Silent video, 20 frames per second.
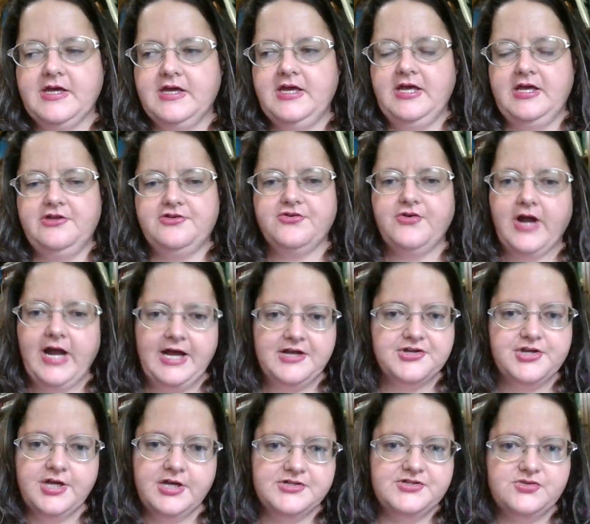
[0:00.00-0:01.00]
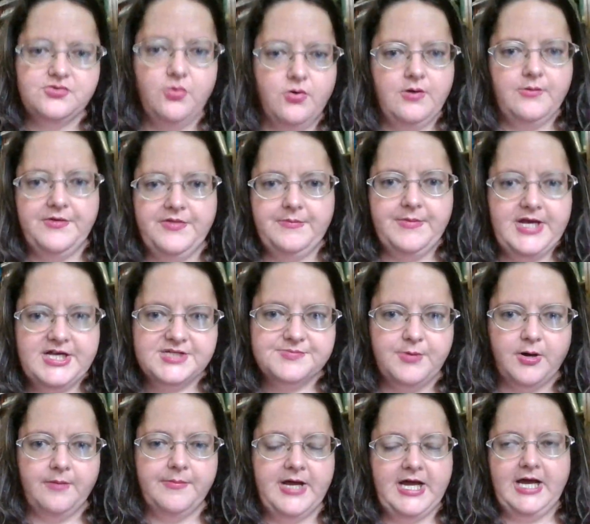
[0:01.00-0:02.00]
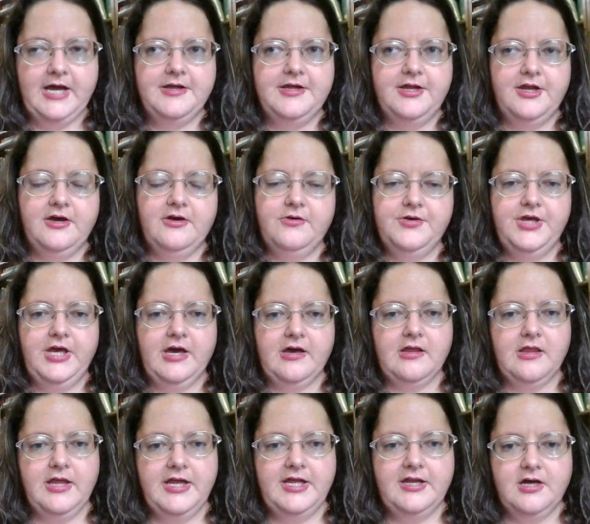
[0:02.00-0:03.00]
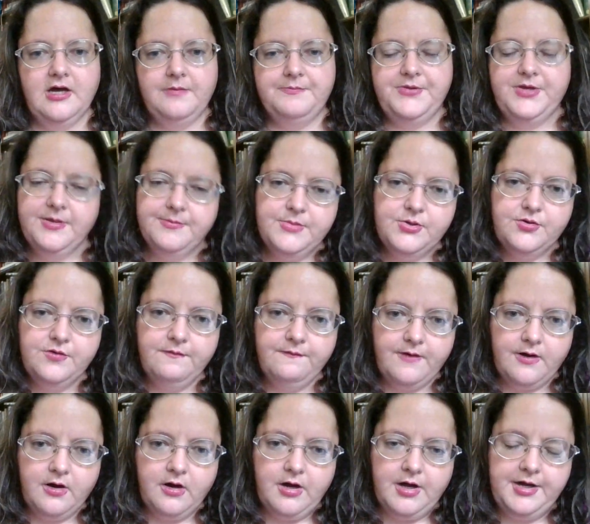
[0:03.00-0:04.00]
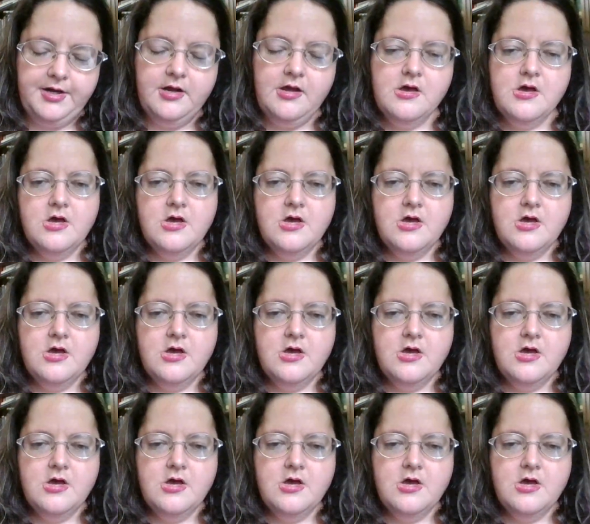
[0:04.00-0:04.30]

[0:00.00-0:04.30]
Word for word: kid trashing a store with a baseball bat you know you clean up you move on